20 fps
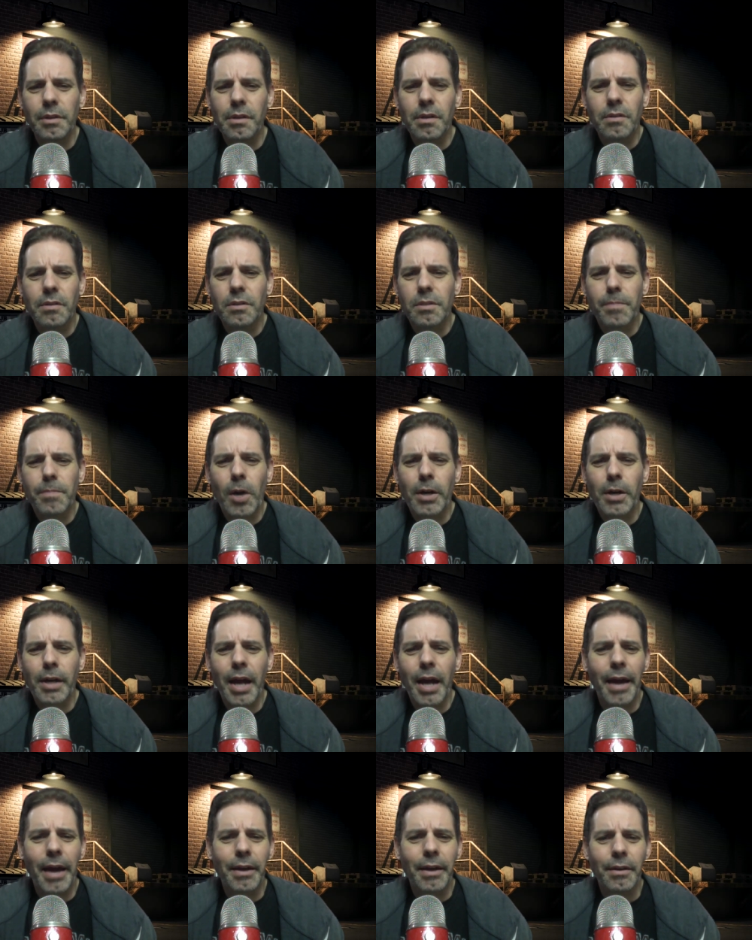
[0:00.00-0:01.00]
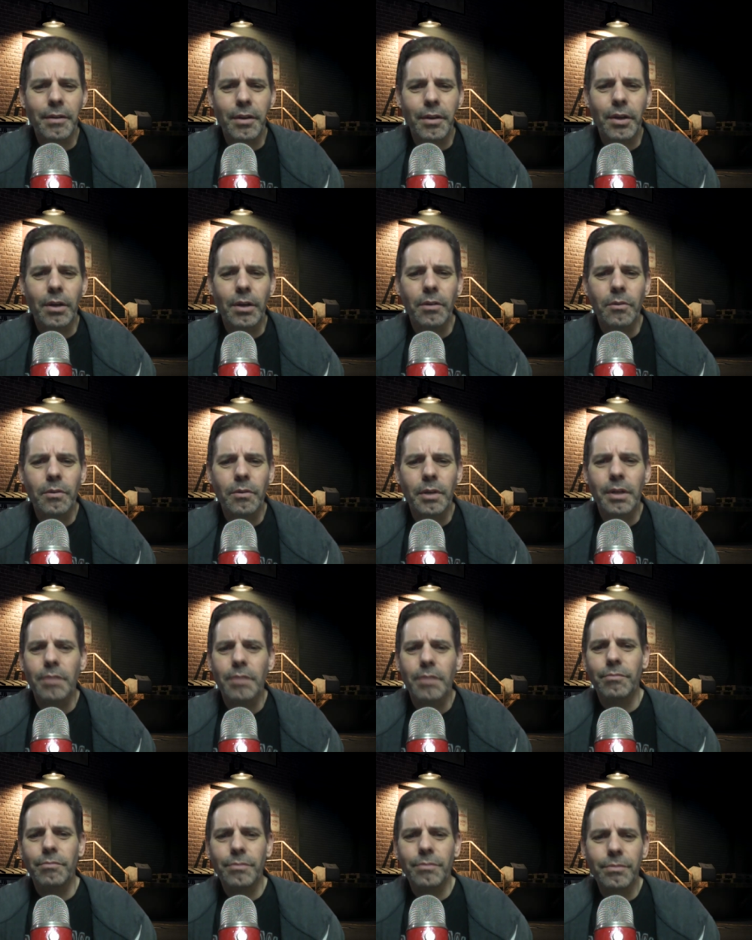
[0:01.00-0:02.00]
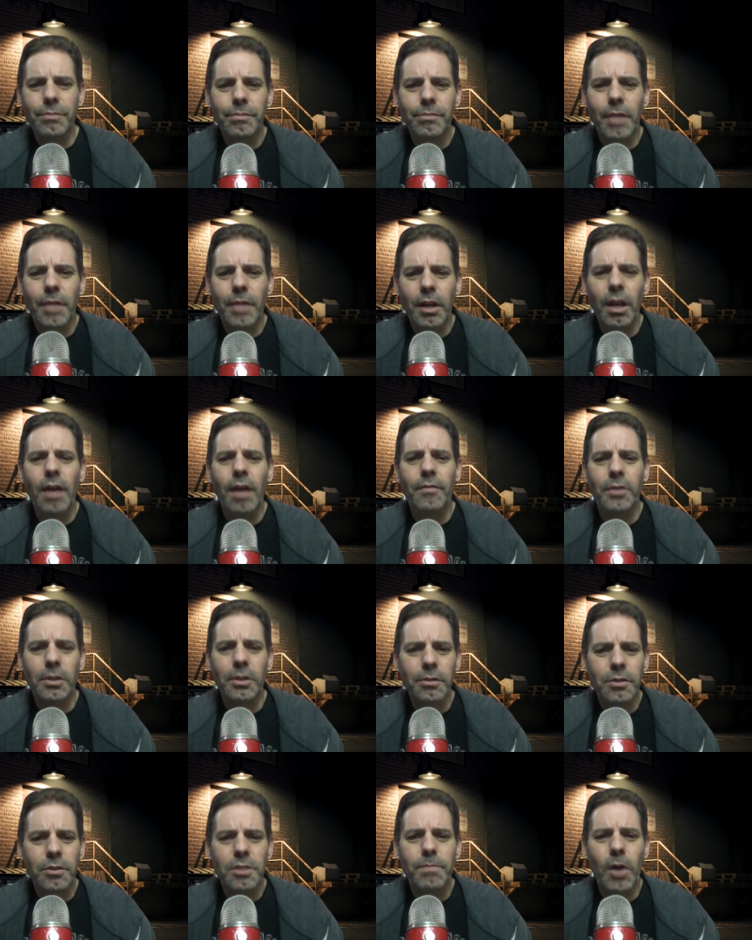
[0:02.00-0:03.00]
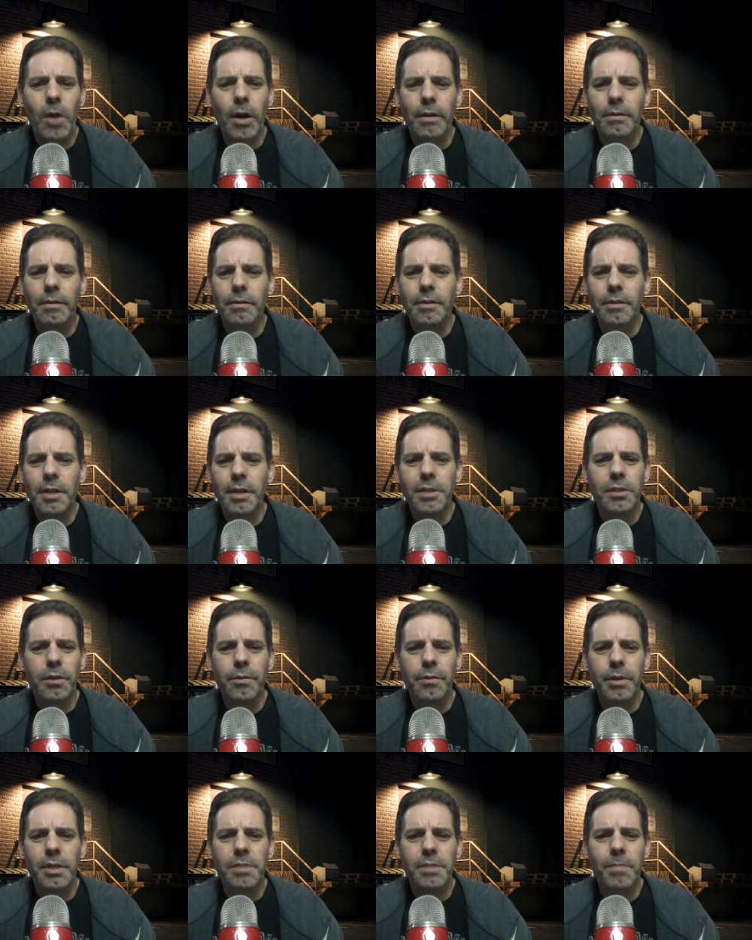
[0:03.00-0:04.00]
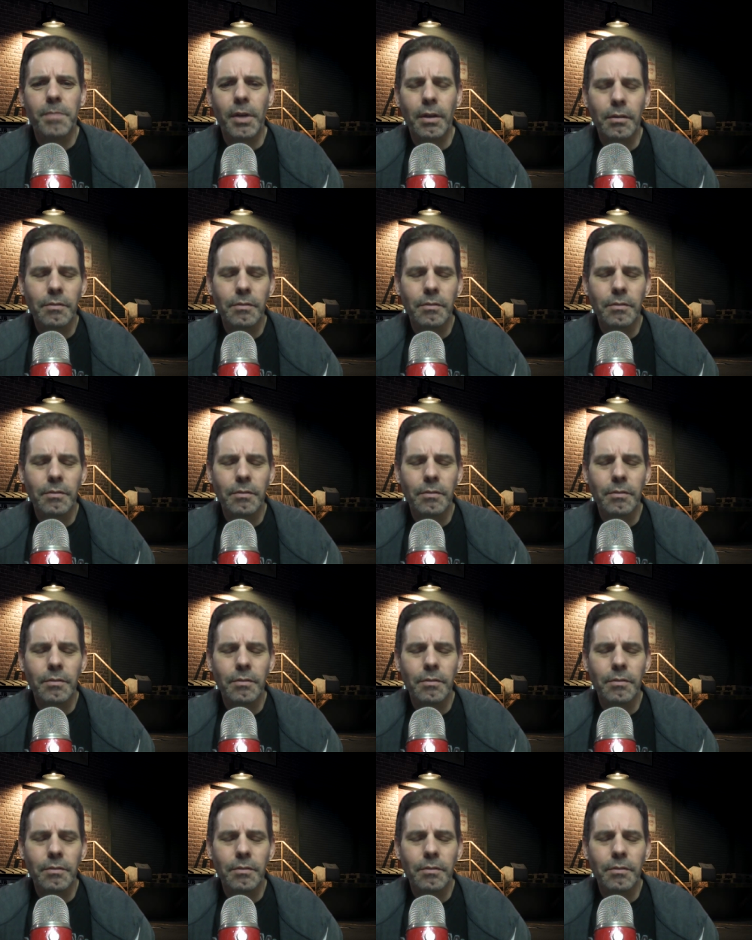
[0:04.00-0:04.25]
smart guy. Clever, smart, needs charisma.